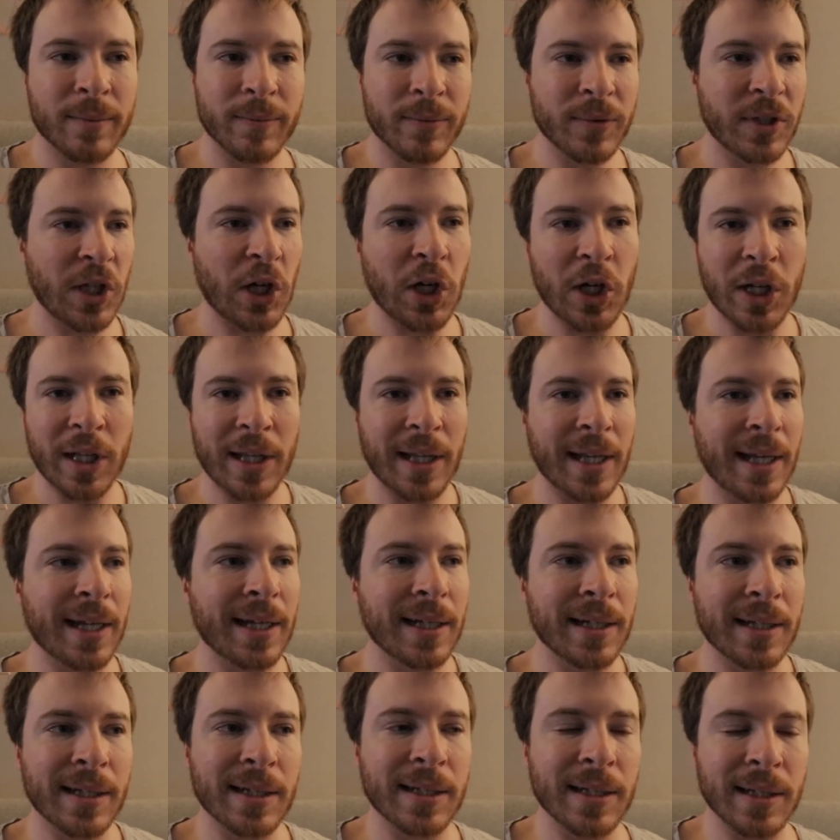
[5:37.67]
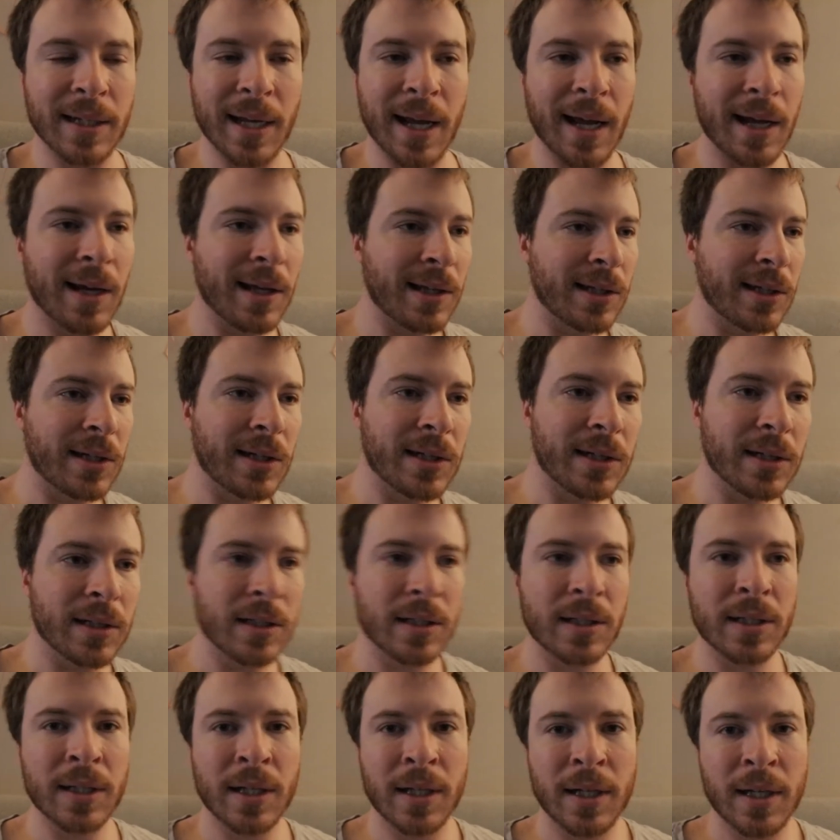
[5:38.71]
certain things and not
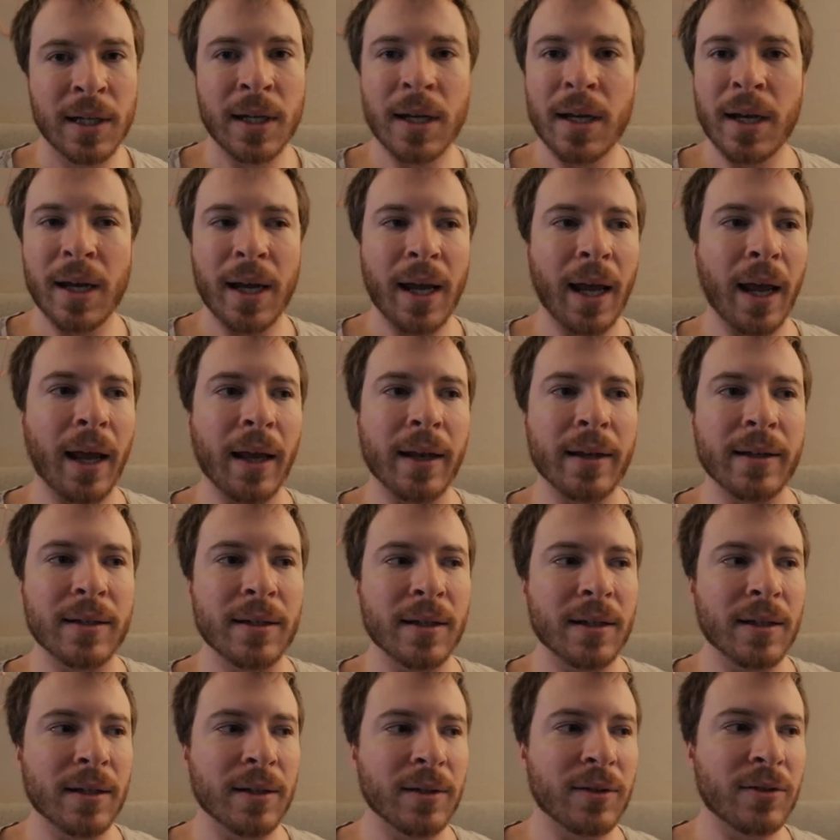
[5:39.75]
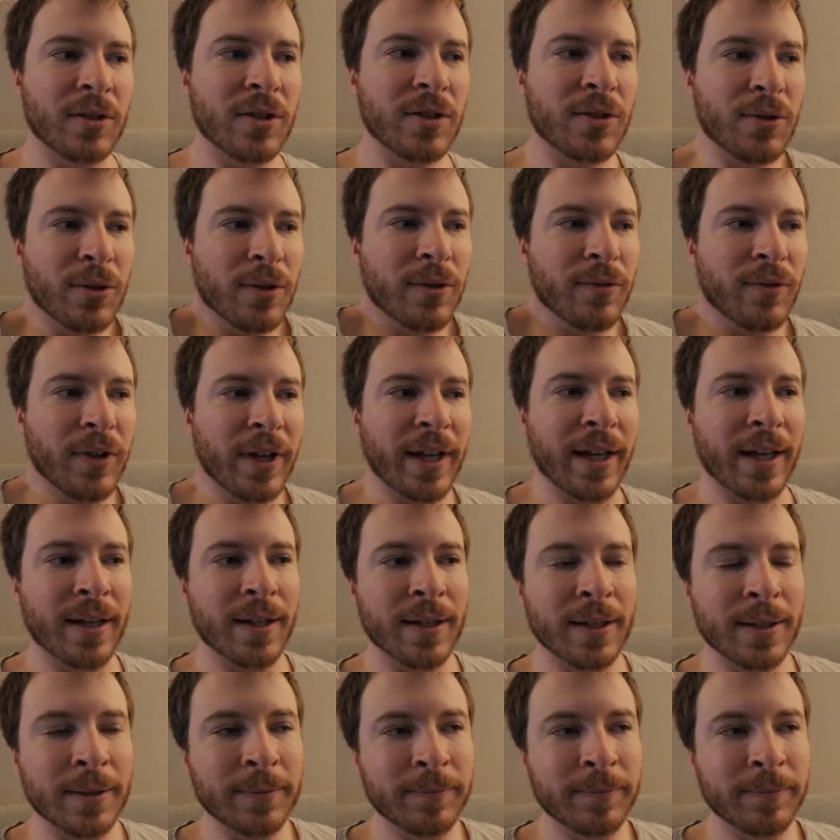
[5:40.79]
others, and to just sort of like